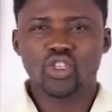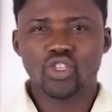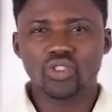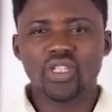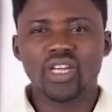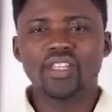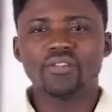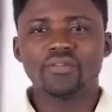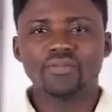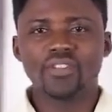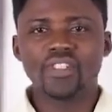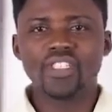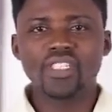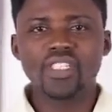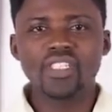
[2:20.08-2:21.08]
so that the
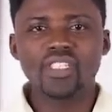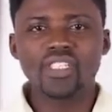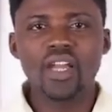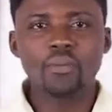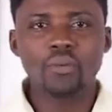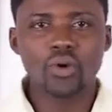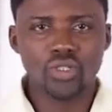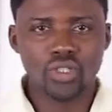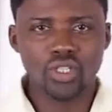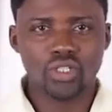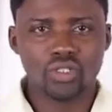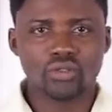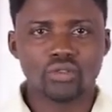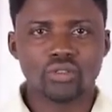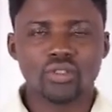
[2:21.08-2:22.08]
financial
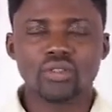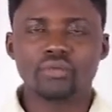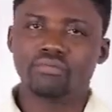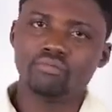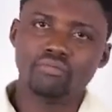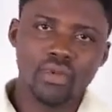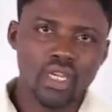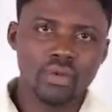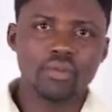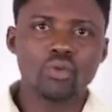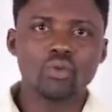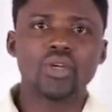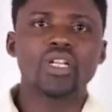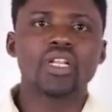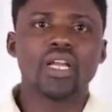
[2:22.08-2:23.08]
position may be
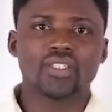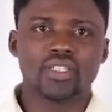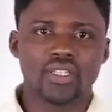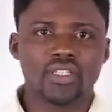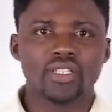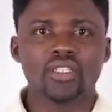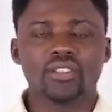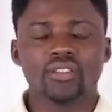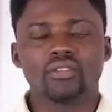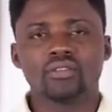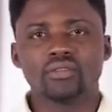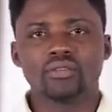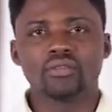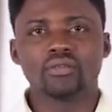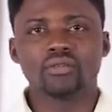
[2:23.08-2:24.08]
well ascertained.
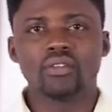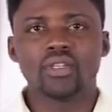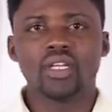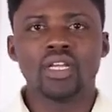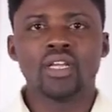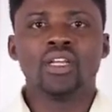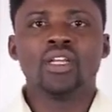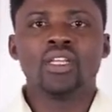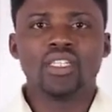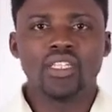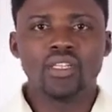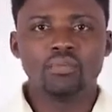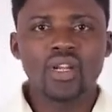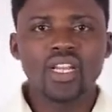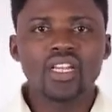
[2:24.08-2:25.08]

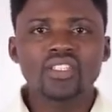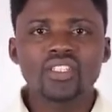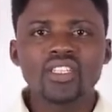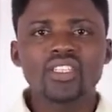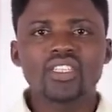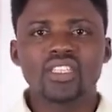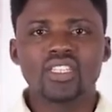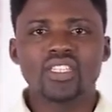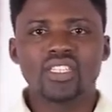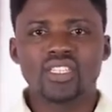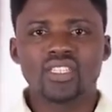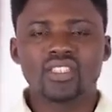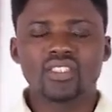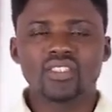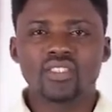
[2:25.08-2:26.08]
The balance sheet
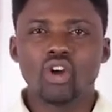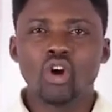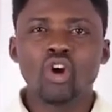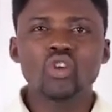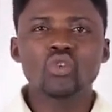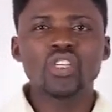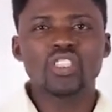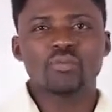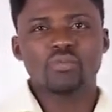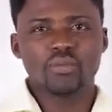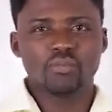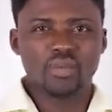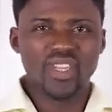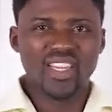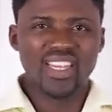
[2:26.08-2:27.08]
is always
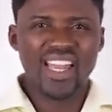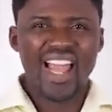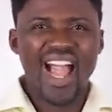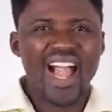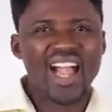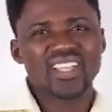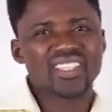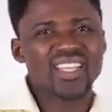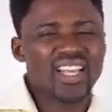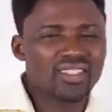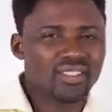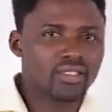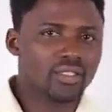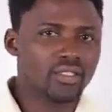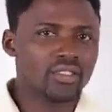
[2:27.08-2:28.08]
prepared as at
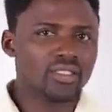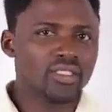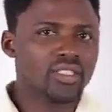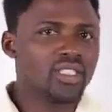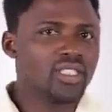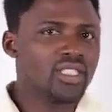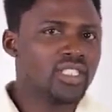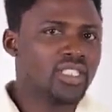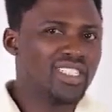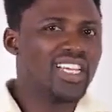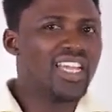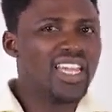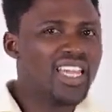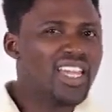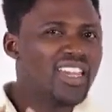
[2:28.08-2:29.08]

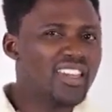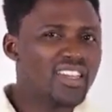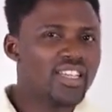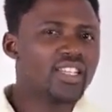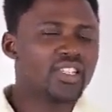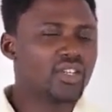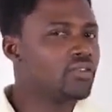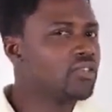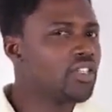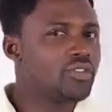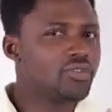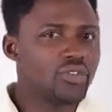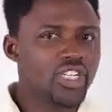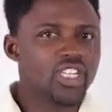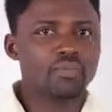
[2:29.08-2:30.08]
the end date of the
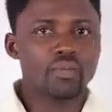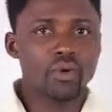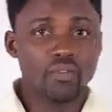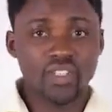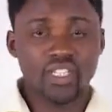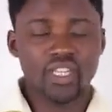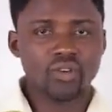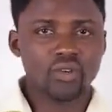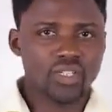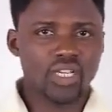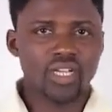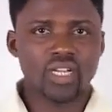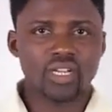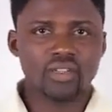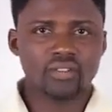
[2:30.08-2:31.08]
trading profit and loss
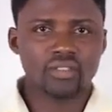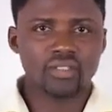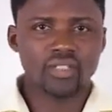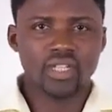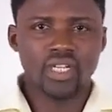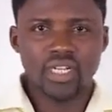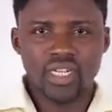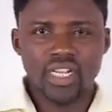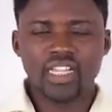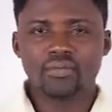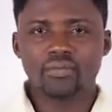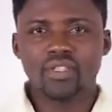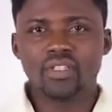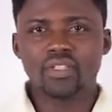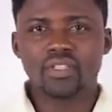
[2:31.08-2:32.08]
account. That
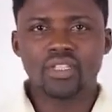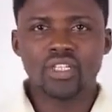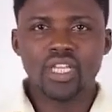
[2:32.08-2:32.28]
means